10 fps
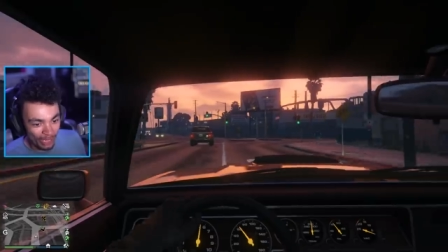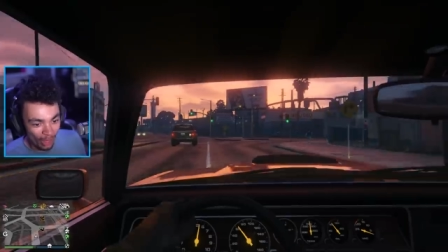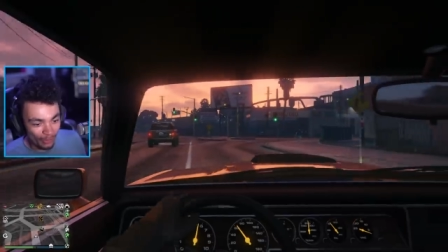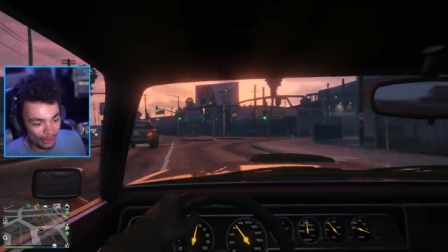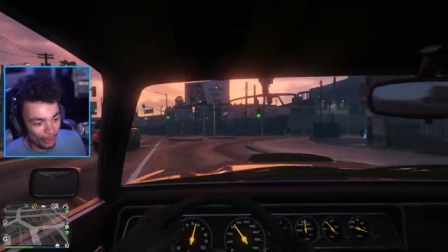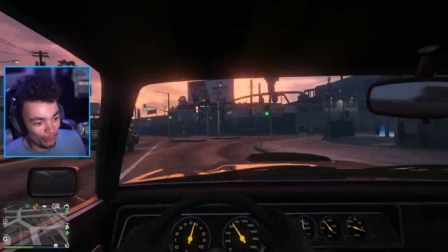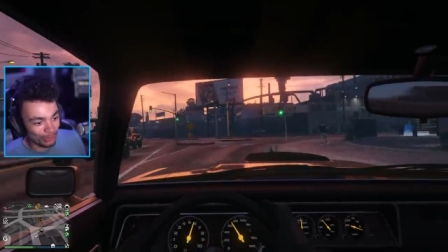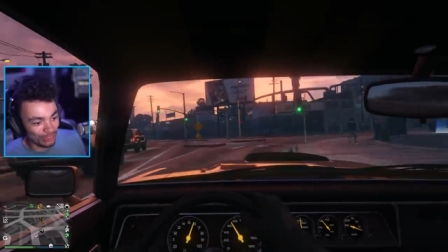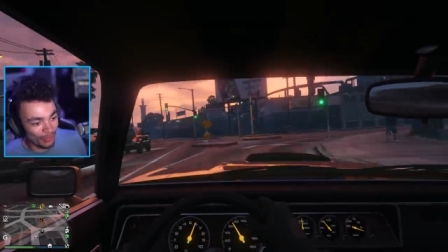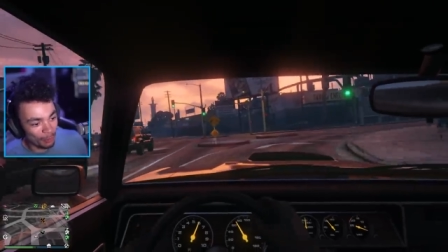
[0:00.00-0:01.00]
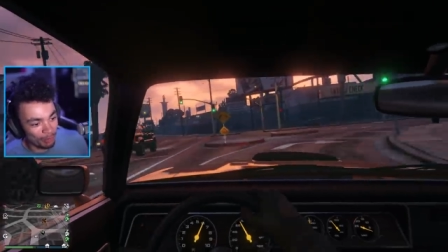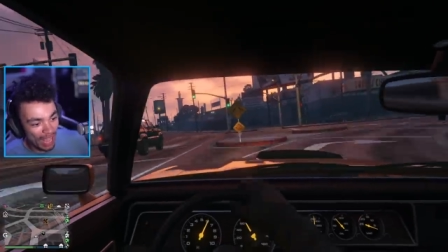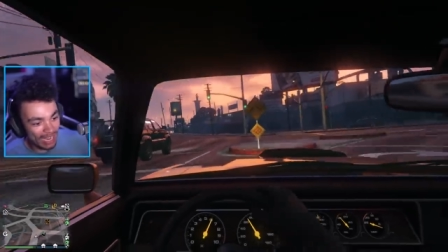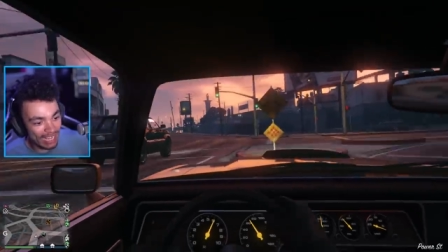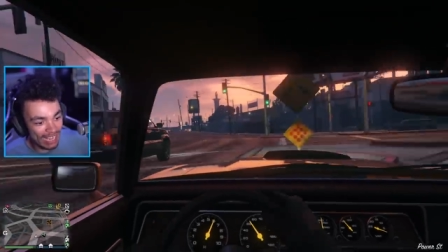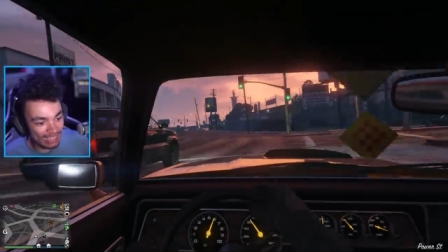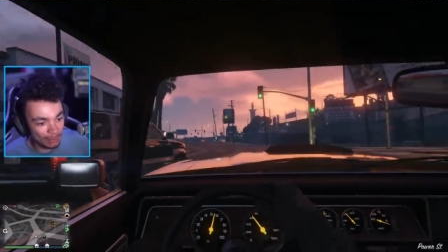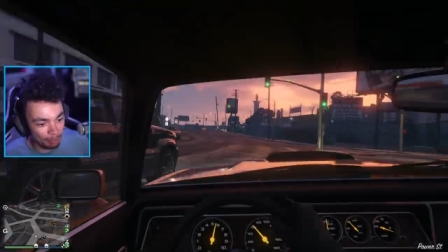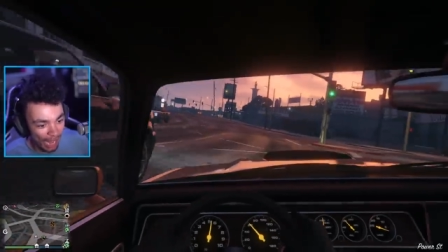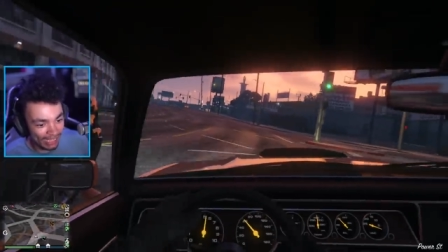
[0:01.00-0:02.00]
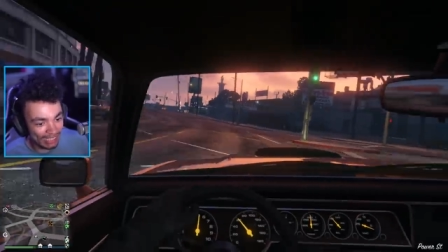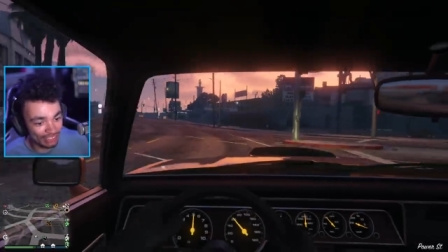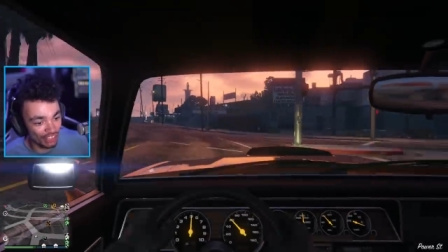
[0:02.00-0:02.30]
we got the news that Benny is back in